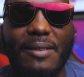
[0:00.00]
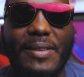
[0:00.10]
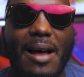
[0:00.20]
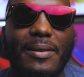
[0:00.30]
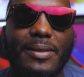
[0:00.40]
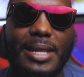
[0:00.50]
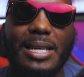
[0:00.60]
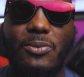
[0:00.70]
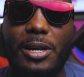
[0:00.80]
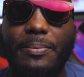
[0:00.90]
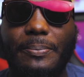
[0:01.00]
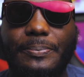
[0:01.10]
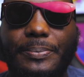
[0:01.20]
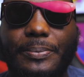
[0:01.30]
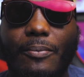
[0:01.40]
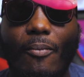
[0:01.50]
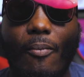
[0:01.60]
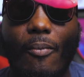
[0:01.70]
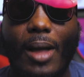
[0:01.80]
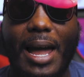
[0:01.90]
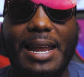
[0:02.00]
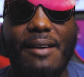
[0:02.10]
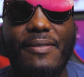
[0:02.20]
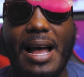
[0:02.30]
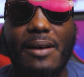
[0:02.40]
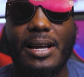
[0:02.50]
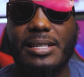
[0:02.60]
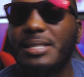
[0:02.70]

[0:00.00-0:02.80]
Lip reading: I found this one and I found a